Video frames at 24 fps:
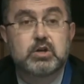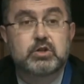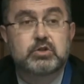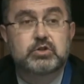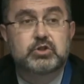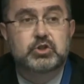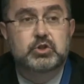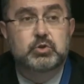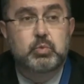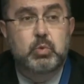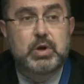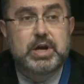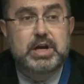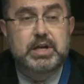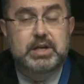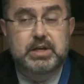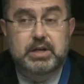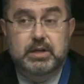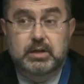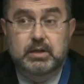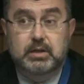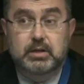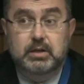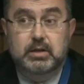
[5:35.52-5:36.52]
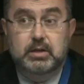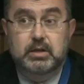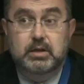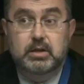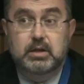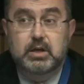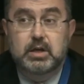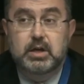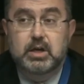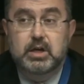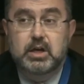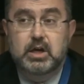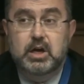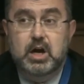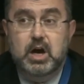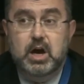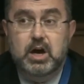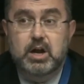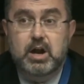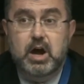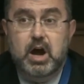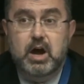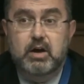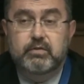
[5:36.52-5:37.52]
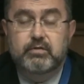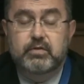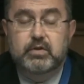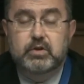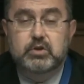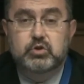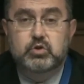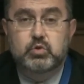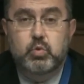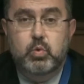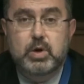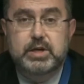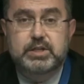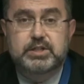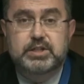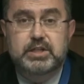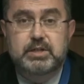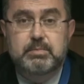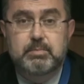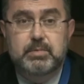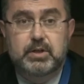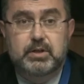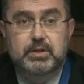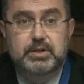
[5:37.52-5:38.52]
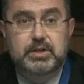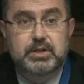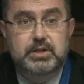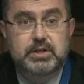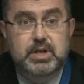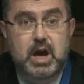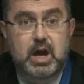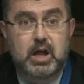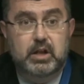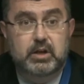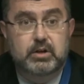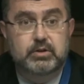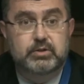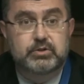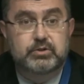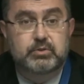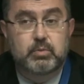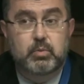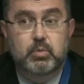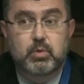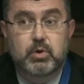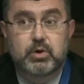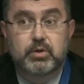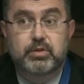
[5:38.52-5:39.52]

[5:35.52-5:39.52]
Sweden cut off $20 million worth